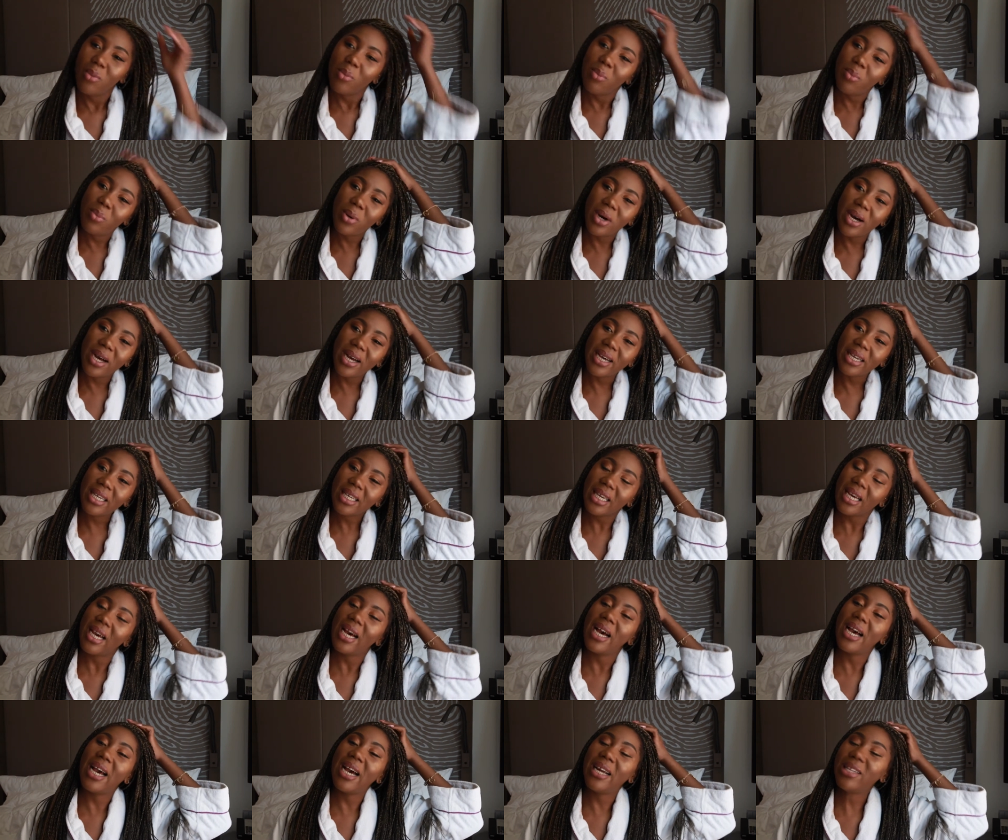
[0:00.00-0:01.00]
but
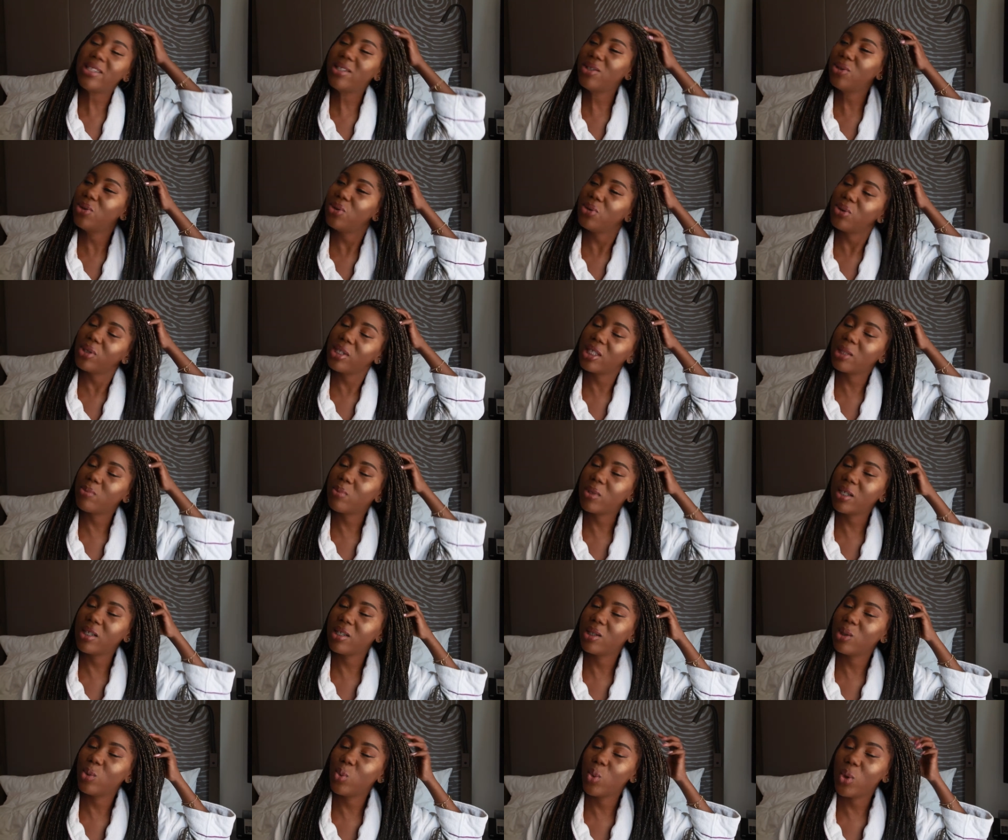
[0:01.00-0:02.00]
yeah, I had to do this
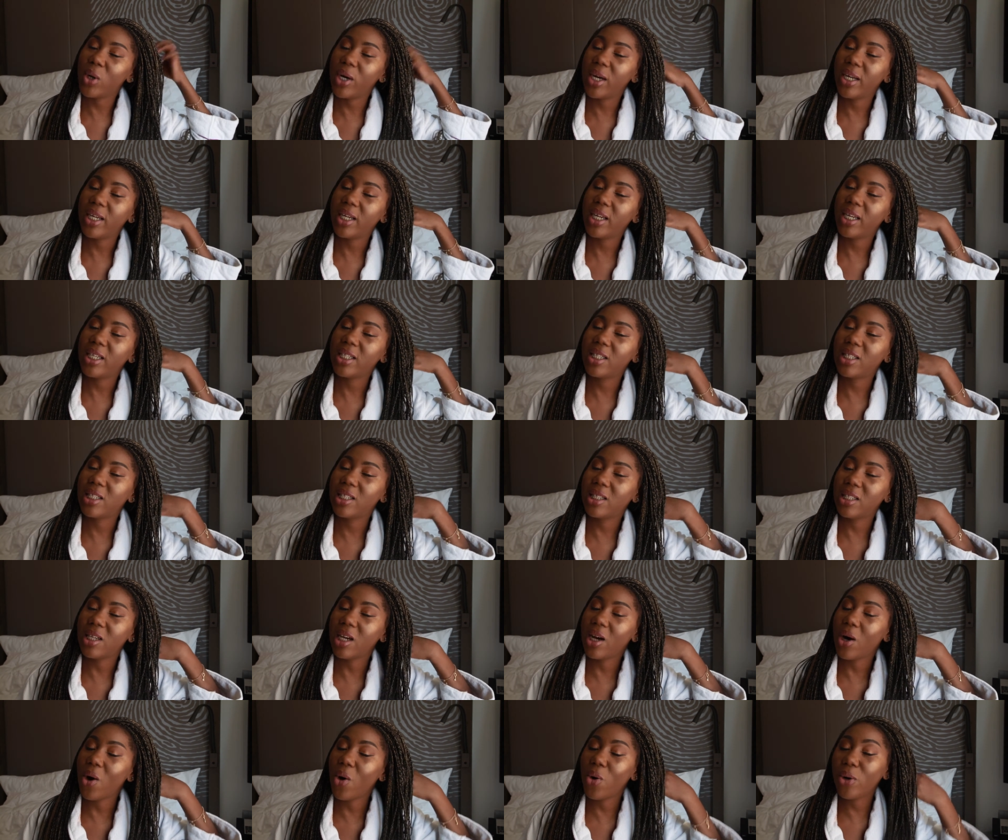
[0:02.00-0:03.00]
because, one, it's
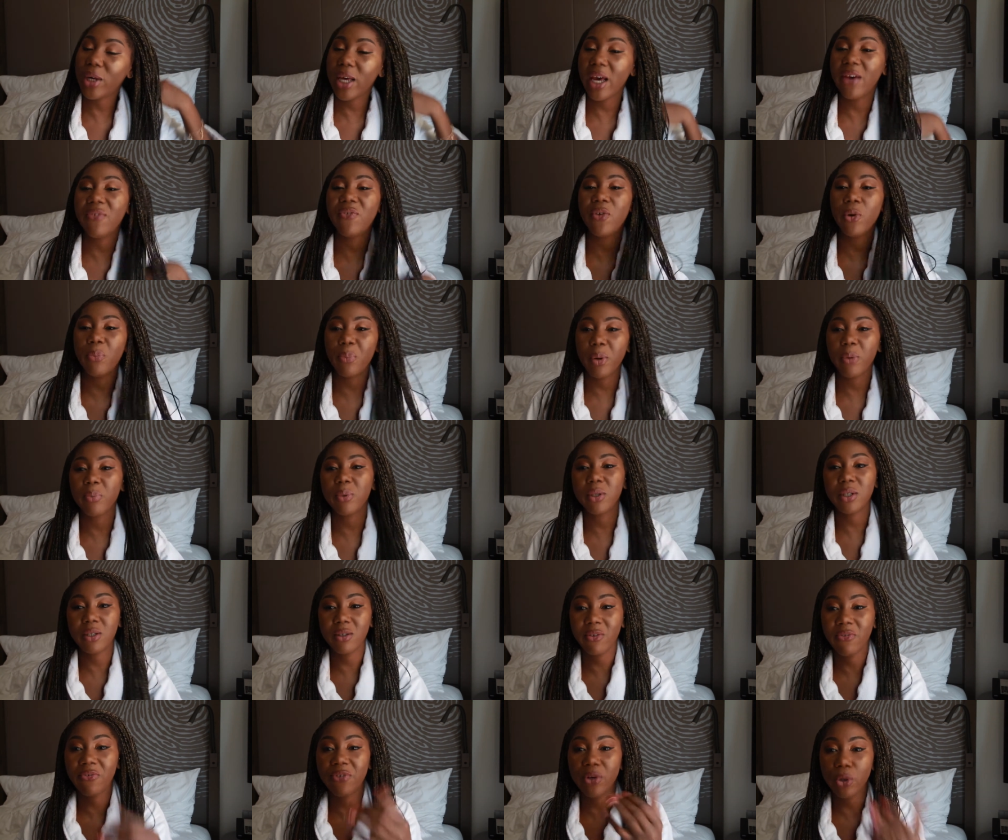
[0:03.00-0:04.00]
okay for people
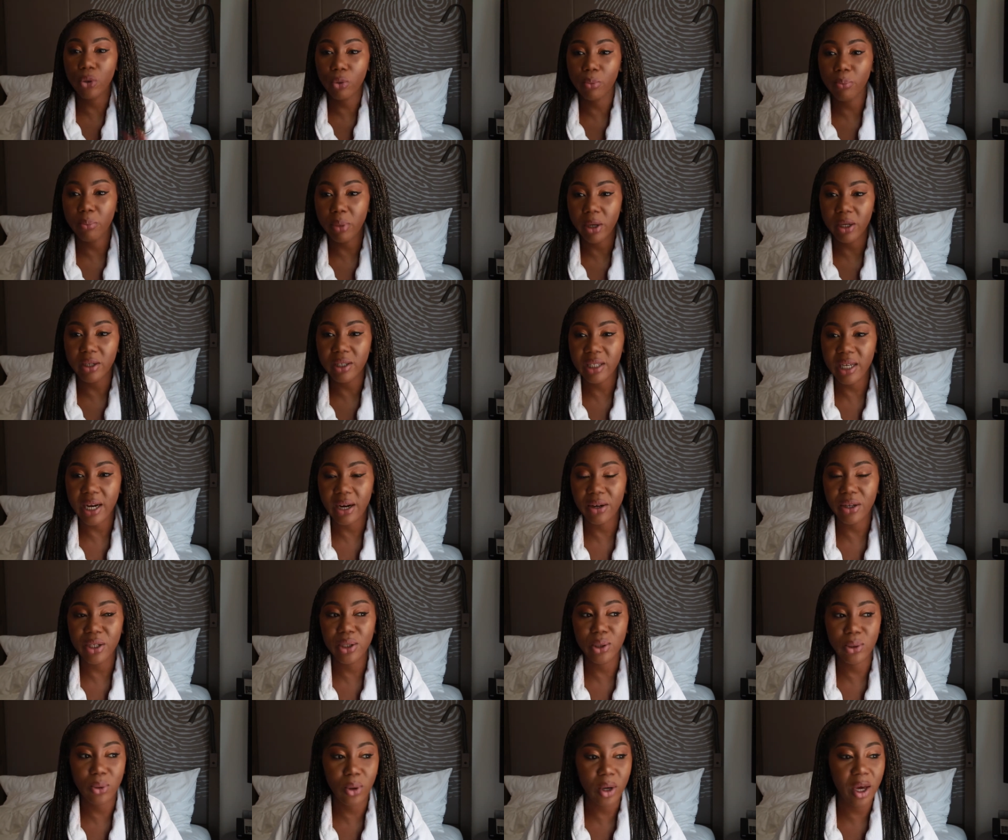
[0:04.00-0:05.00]
to feel burnt out.
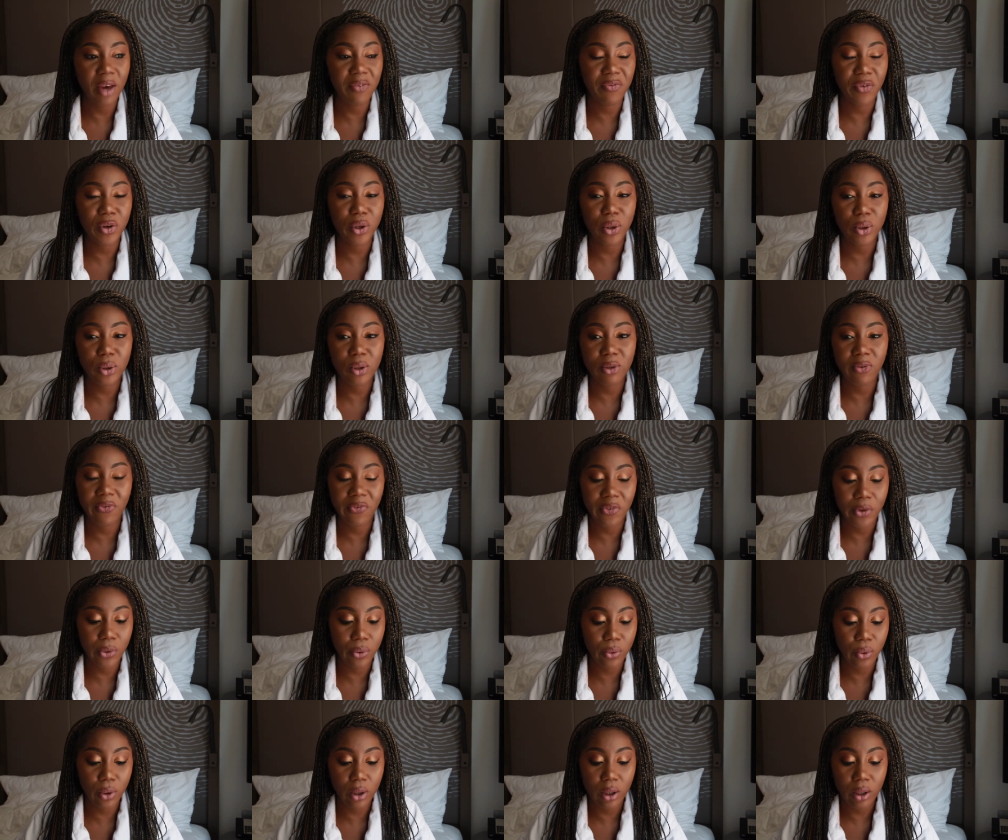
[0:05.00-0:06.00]
It's okay for you to
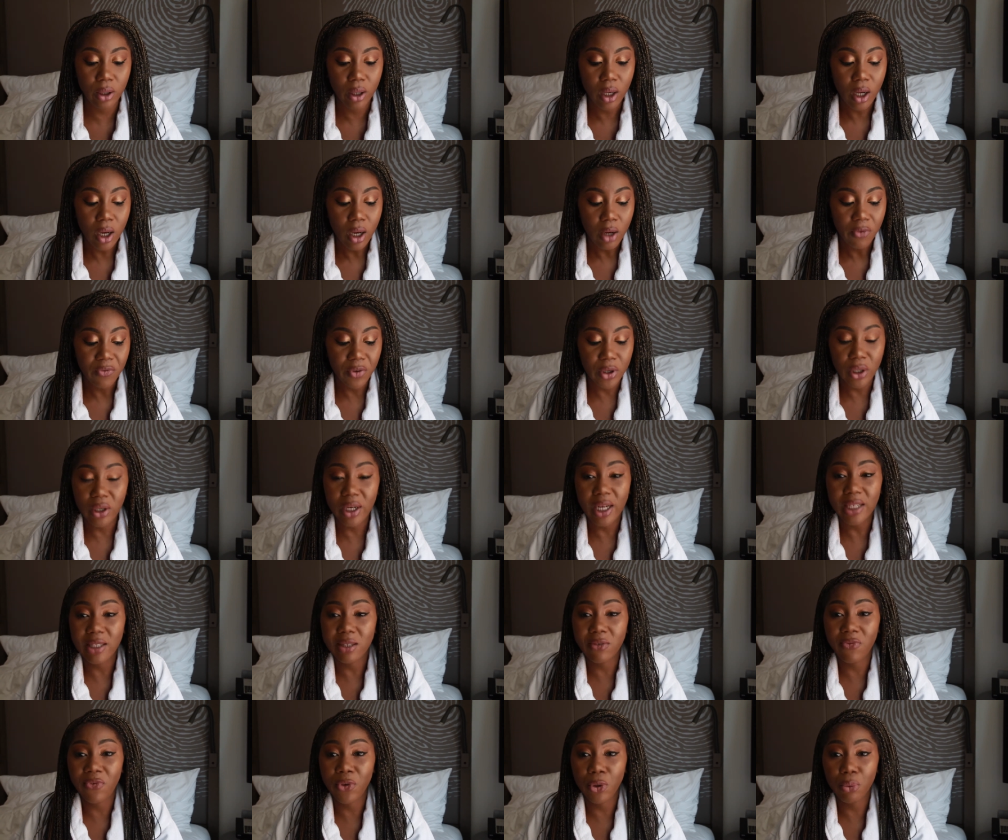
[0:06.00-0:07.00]
feel, for you not
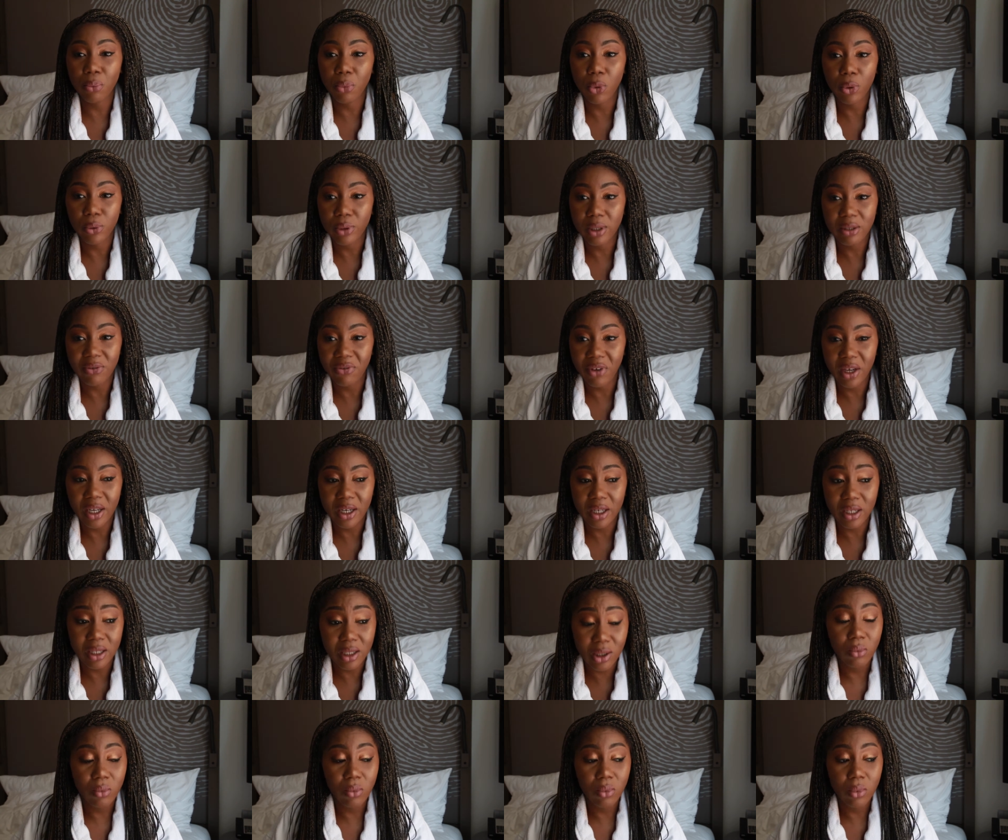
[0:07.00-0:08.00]
to feel
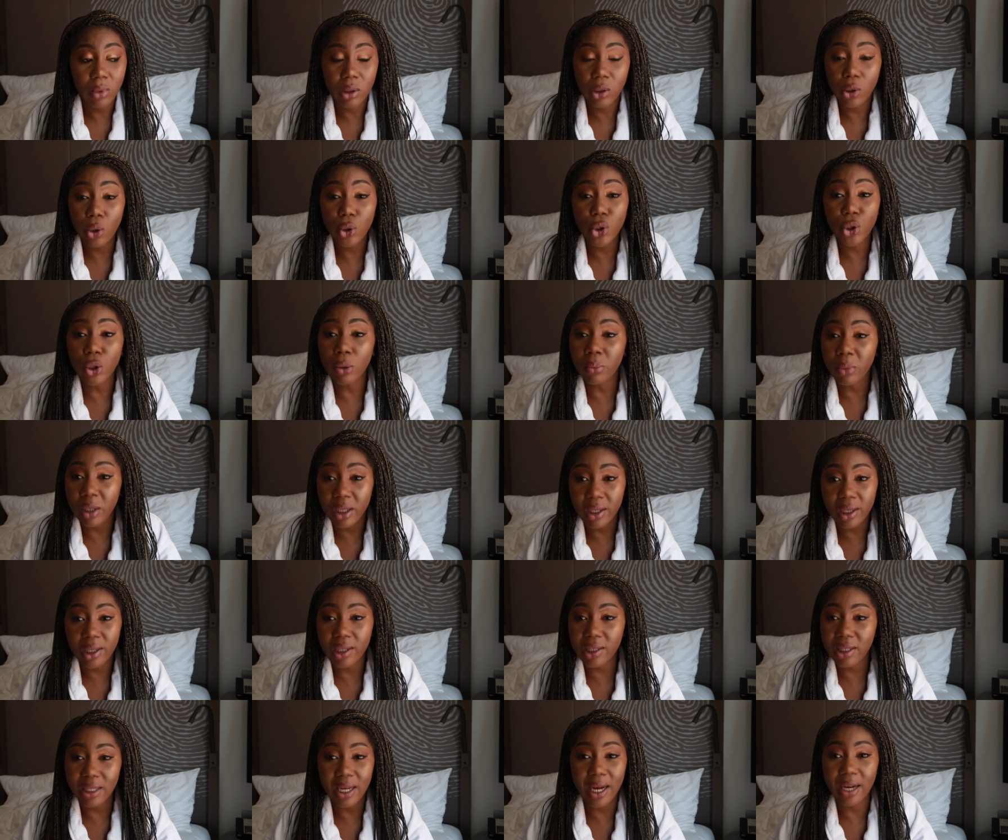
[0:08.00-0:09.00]
motivated. Social media
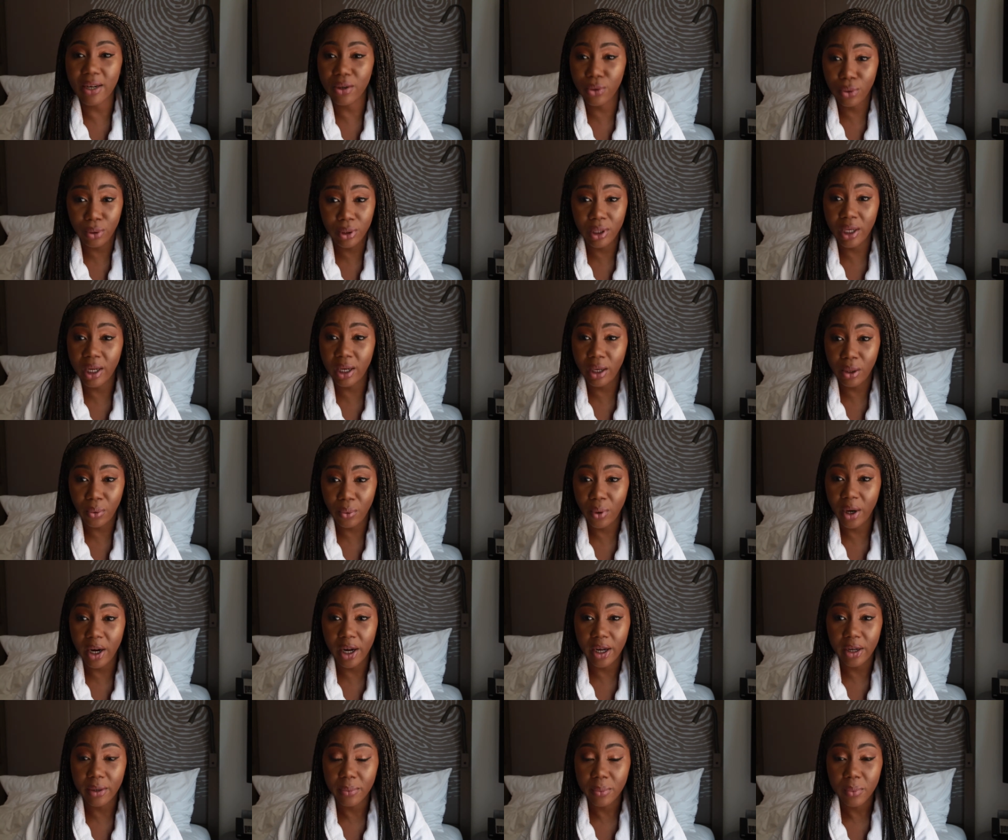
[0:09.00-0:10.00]
is not going
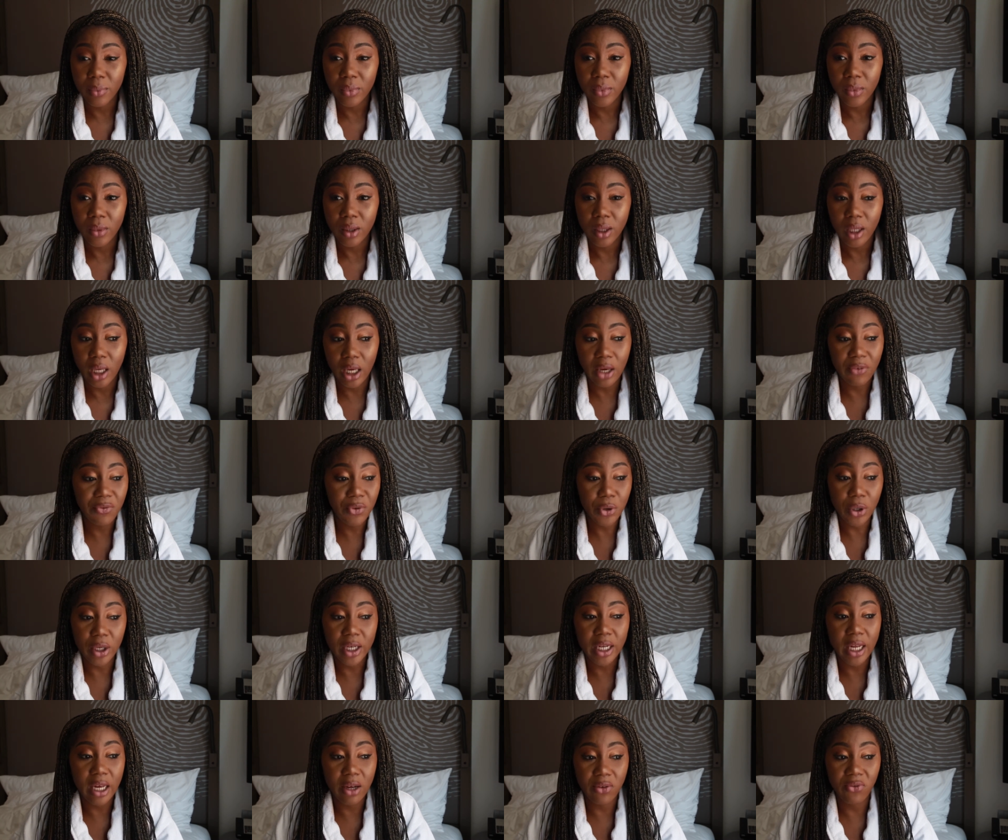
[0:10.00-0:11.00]
anywhere. If you're
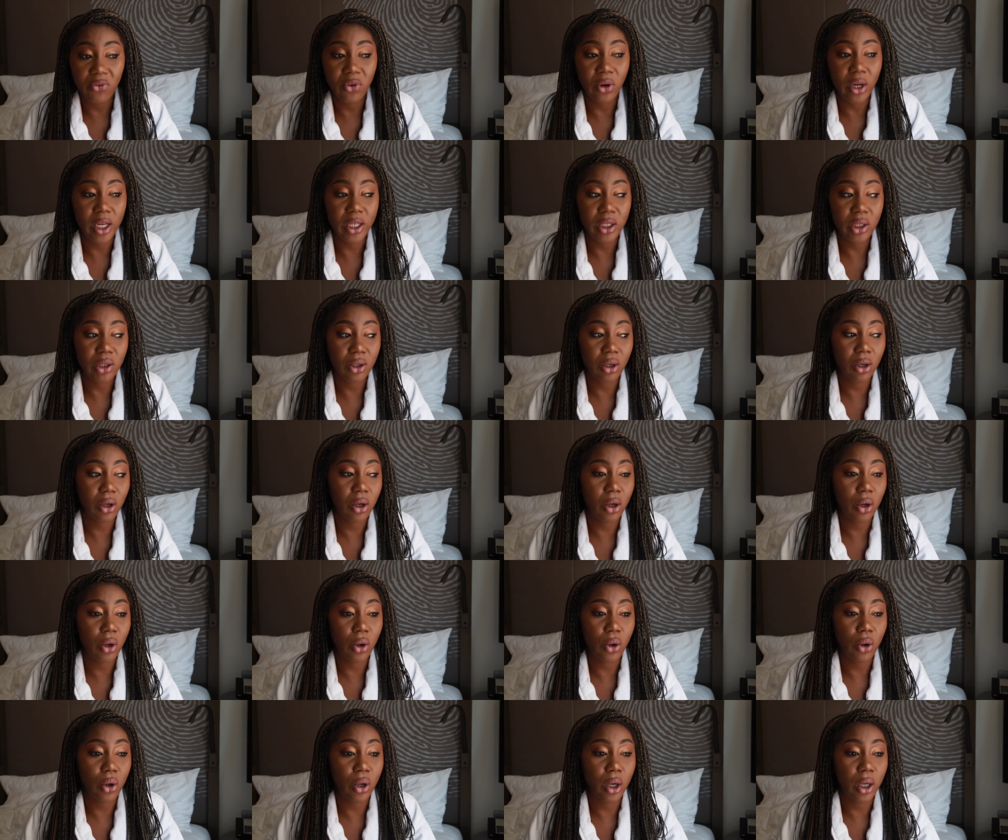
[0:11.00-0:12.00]
an influencer
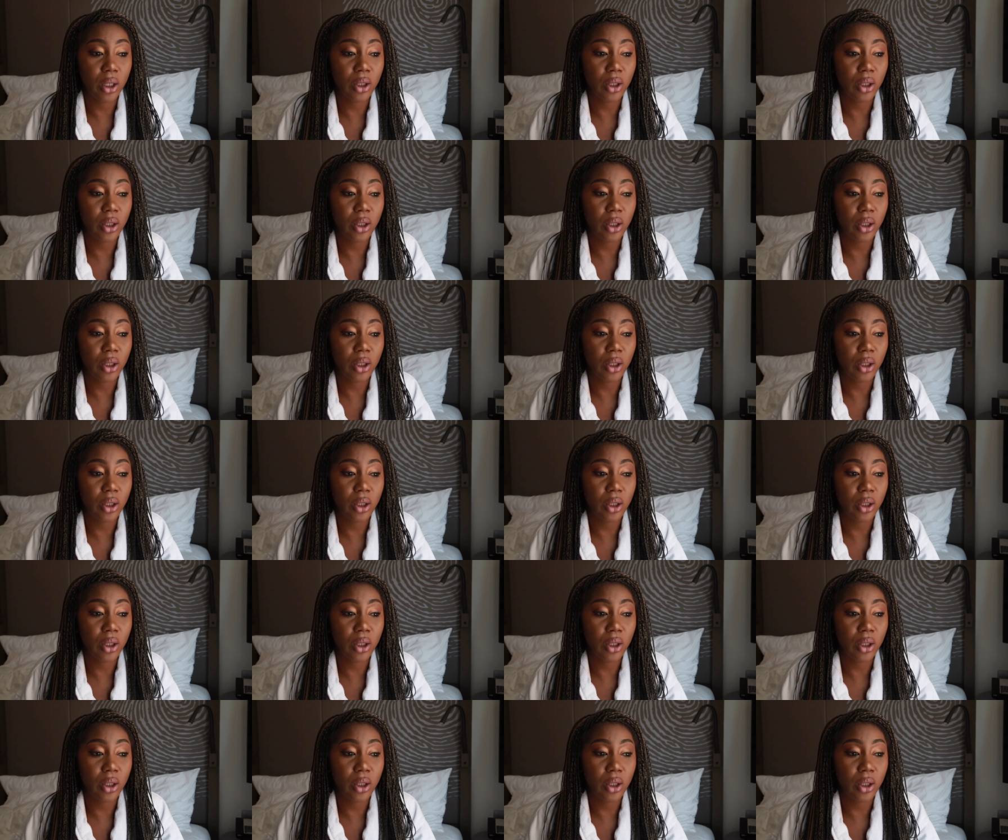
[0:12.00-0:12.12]
or